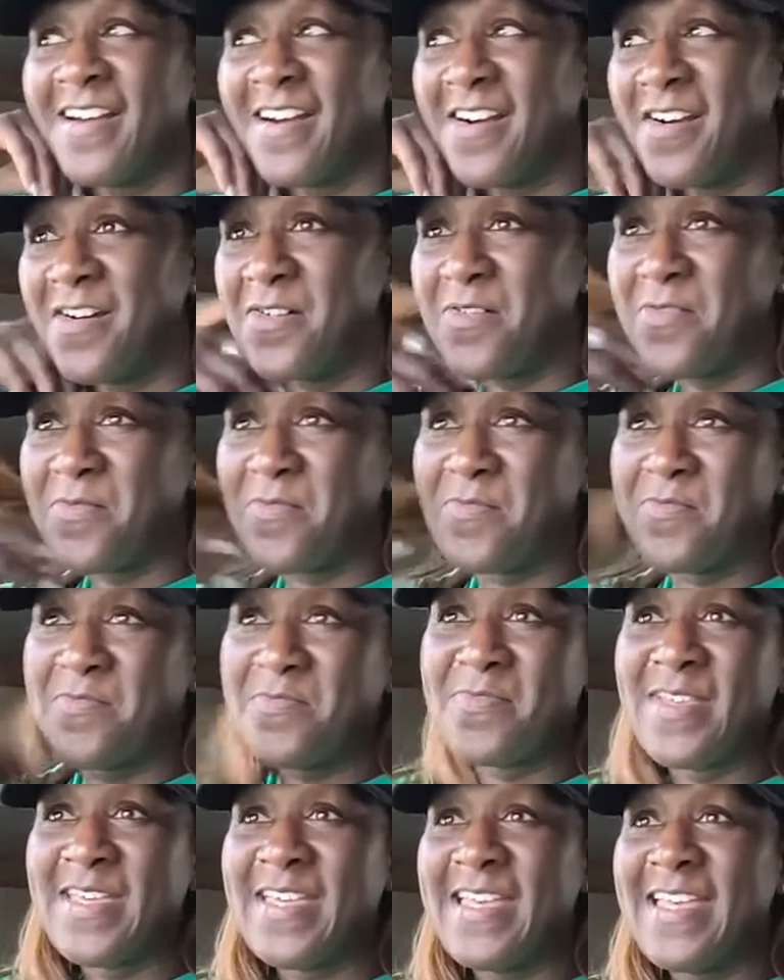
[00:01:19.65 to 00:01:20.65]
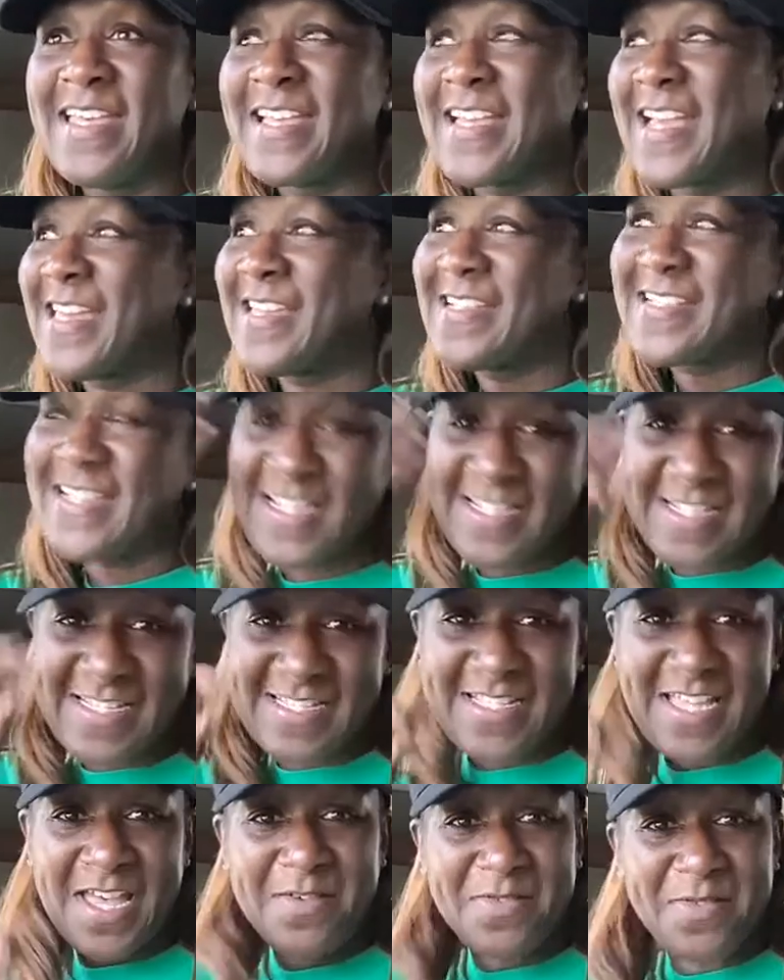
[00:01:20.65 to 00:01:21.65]
And got to take
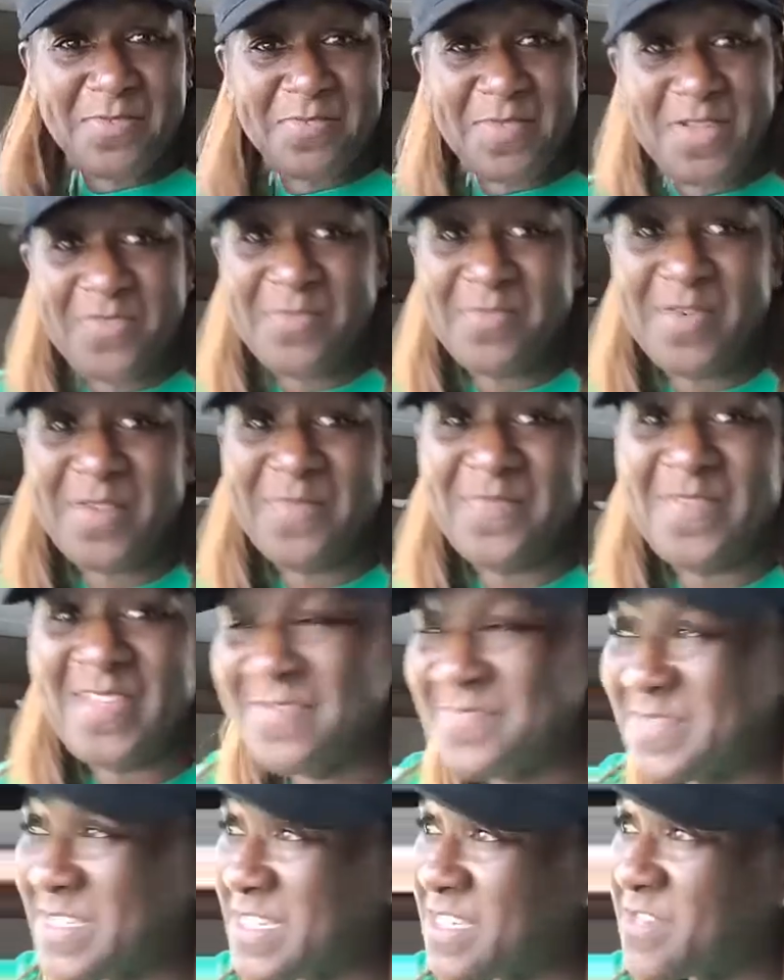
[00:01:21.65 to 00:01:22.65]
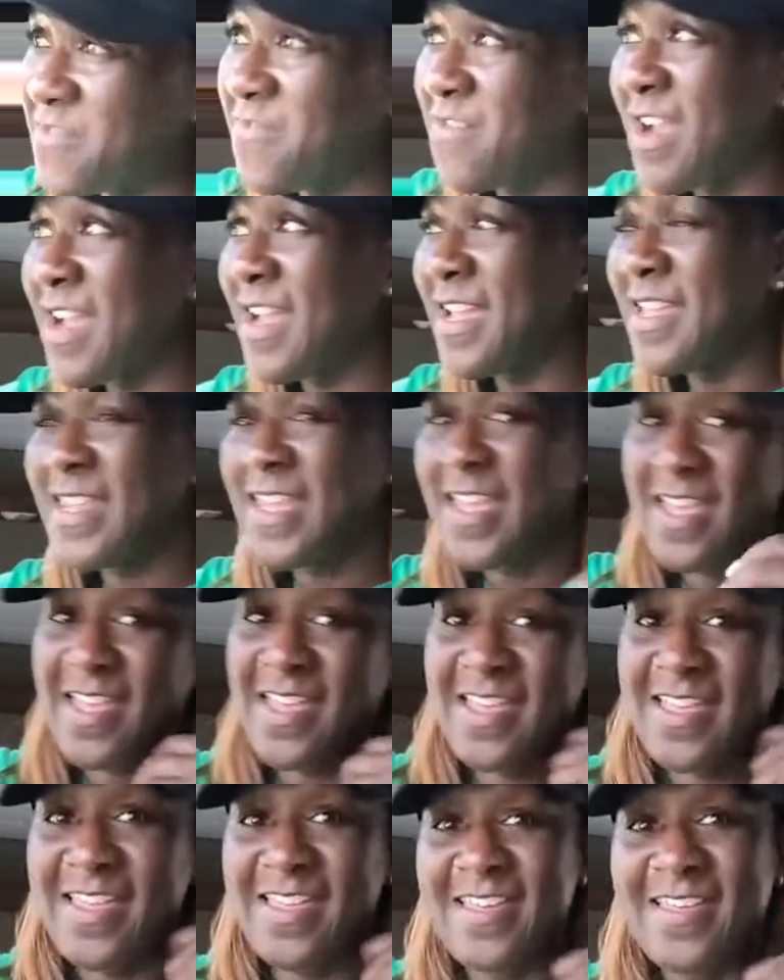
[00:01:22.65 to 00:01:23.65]
this time to meet with my peeps. It's
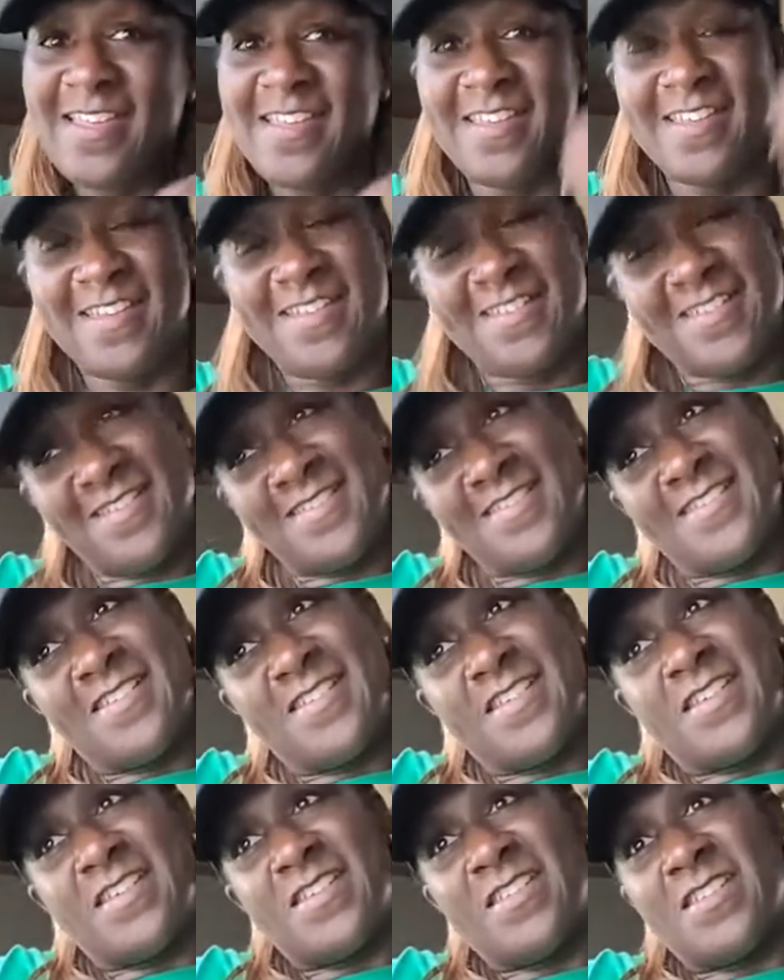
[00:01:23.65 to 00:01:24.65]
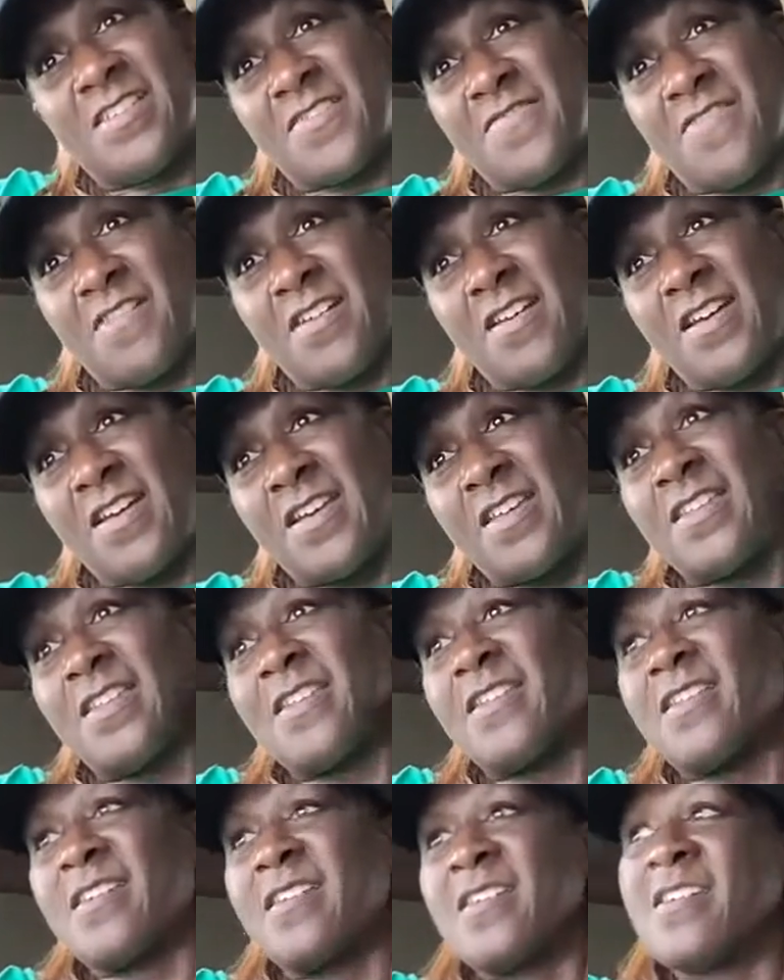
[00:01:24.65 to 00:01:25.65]
Friday. It is
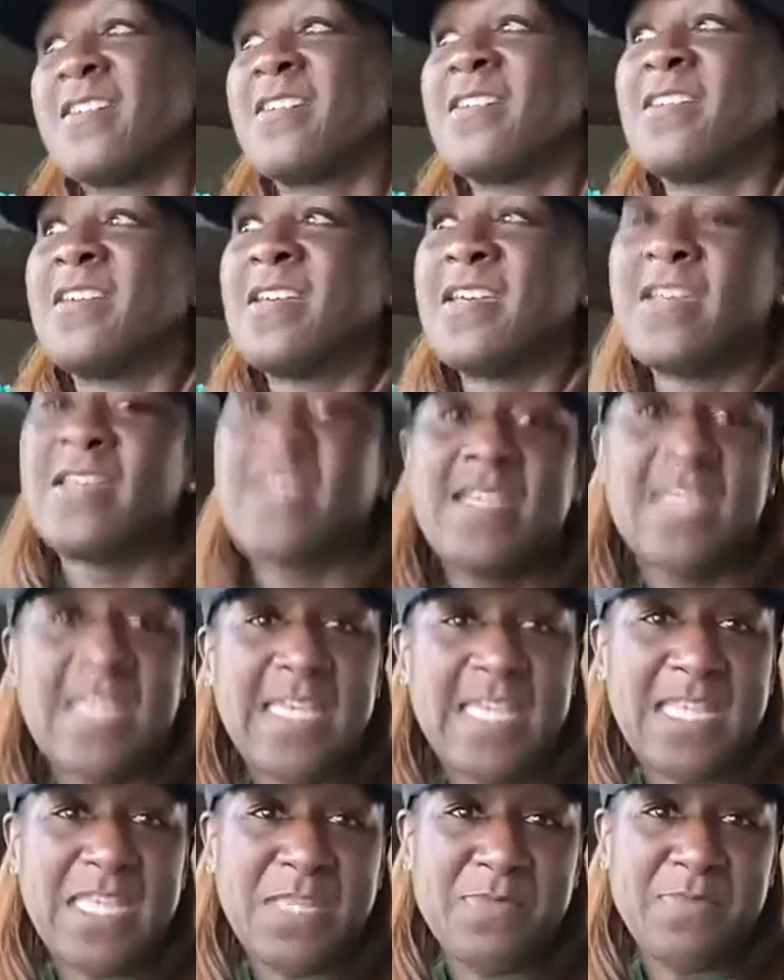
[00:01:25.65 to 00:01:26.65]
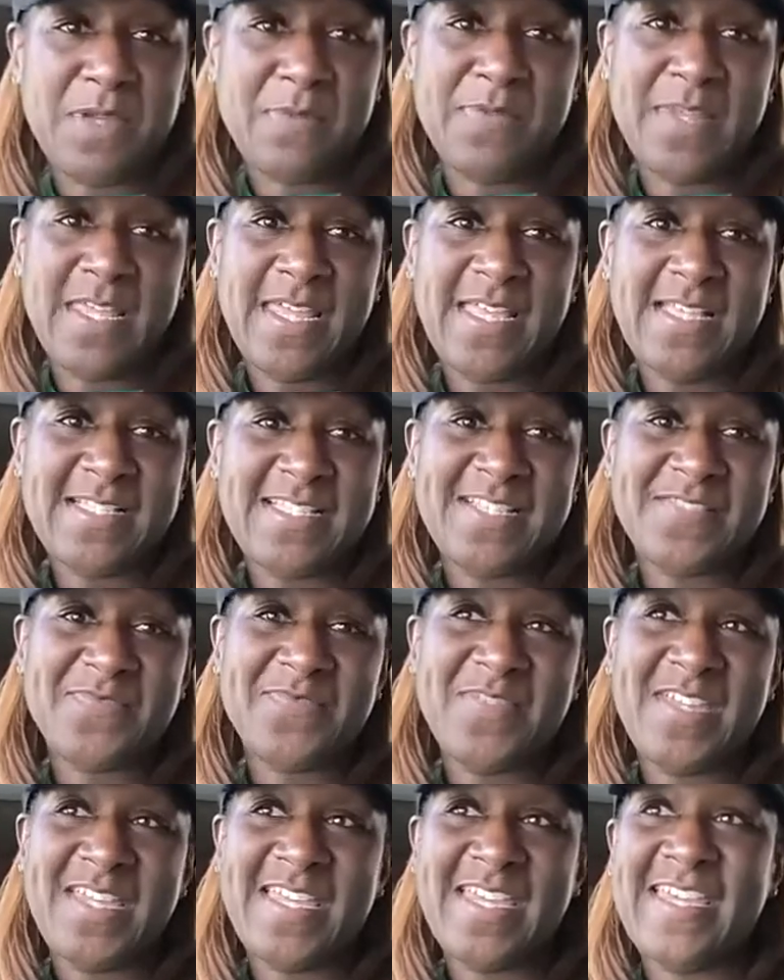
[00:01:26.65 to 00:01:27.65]
Friday. Any big plans this
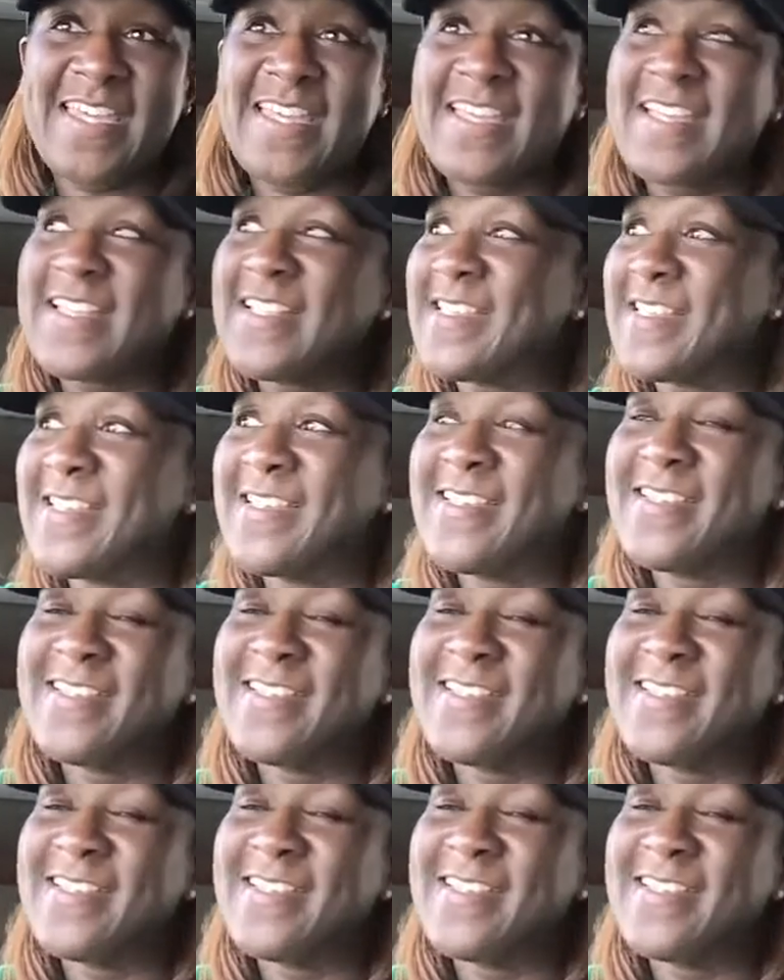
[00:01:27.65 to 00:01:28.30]
weekend?